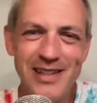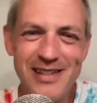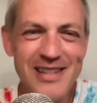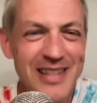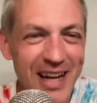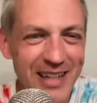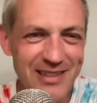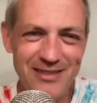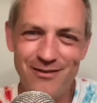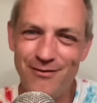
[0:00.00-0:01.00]
is this guy
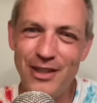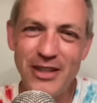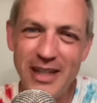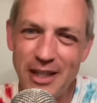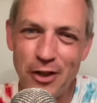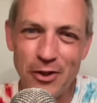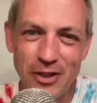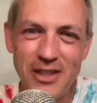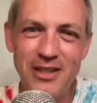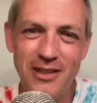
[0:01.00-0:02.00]
really any
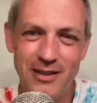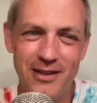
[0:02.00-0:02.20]
good?